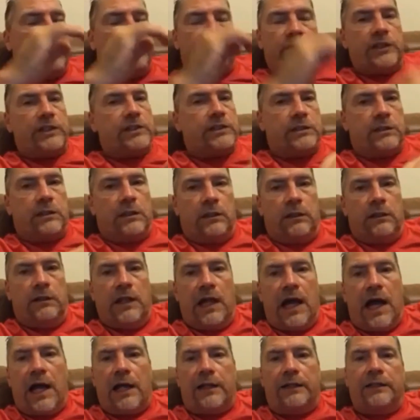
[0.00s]
and just
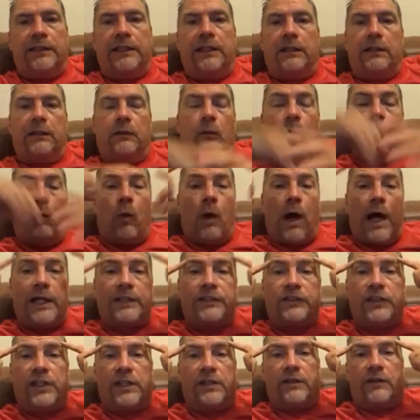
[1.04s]
not
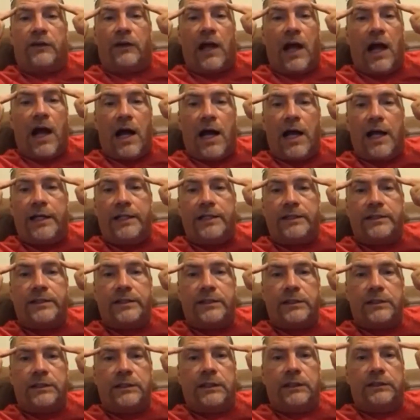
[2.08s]
watching their
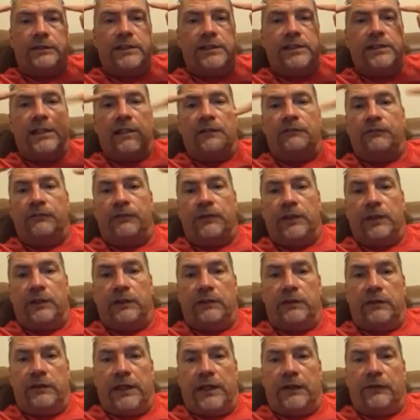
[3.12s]
eyes to see if
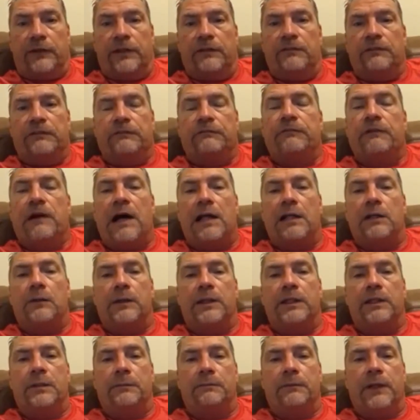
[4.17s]
they're even
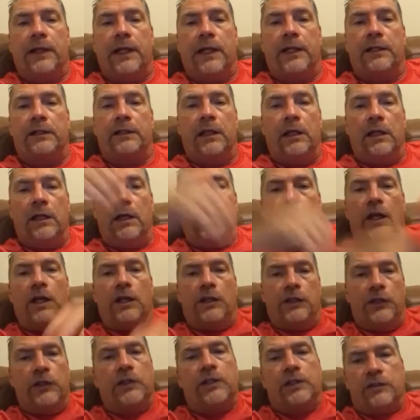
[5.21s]
following the plan,
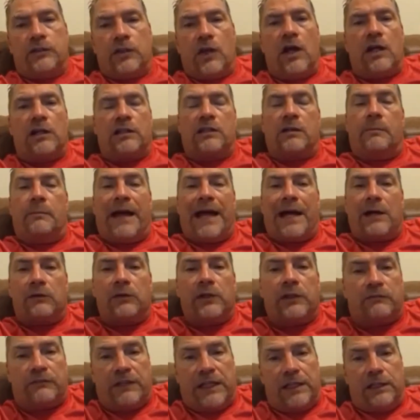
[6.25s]
you can talk them
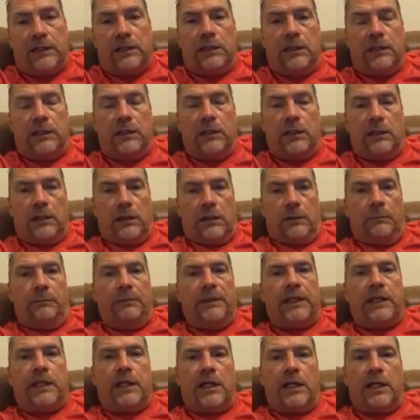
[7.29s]
out of it.
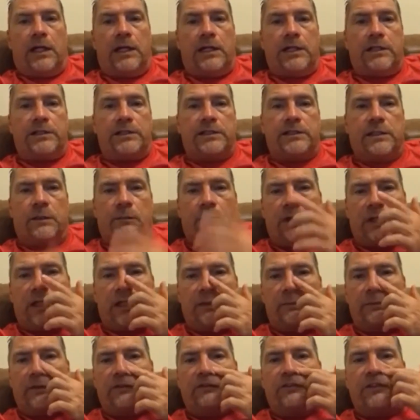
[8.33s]
Because someone
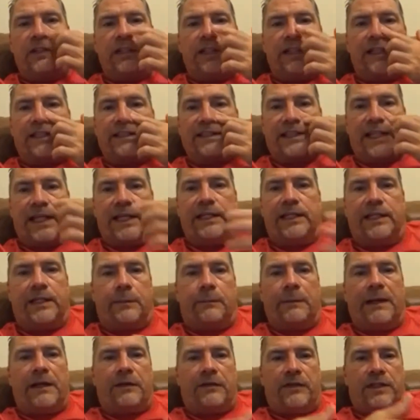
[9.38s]
can be really excited
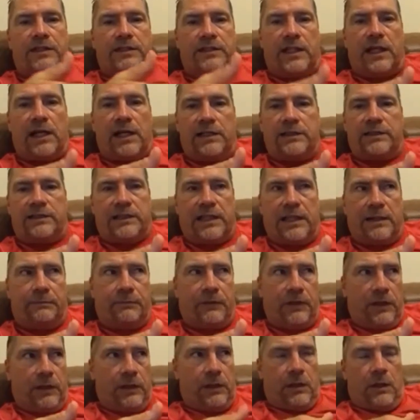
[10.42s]
about this
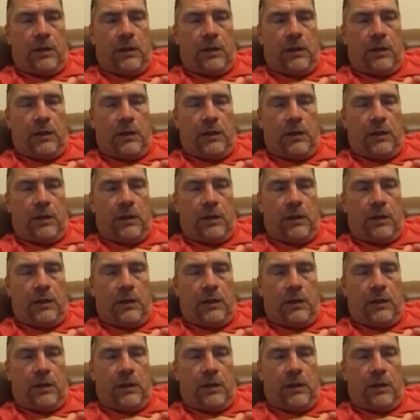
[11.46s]
concept,